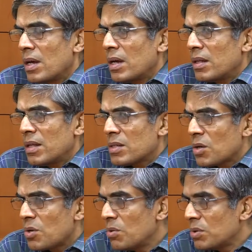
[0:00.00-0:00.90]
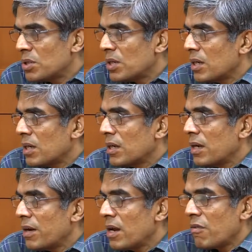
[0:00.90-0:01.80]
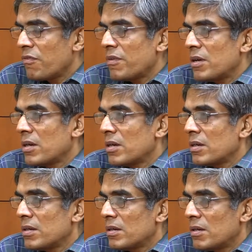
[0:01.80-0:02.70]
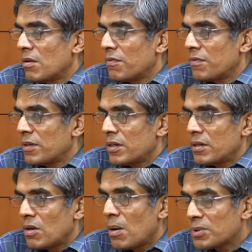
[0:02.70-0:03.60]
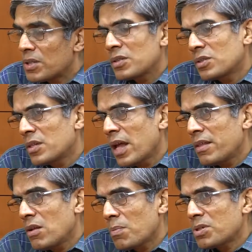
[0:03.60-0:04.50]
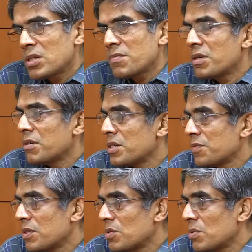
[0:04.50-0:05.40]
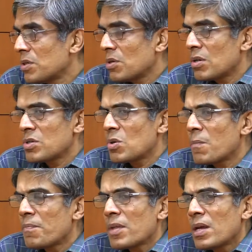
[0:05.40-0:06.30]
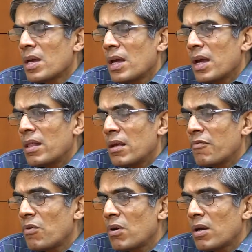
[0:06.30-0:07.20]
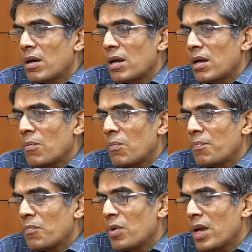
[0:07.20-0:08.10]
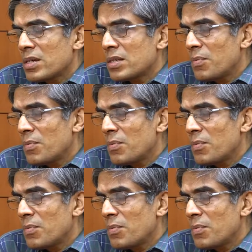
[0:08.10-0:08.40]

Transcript: there's a huge array of options. I think options have increased for the students also, and therefore we have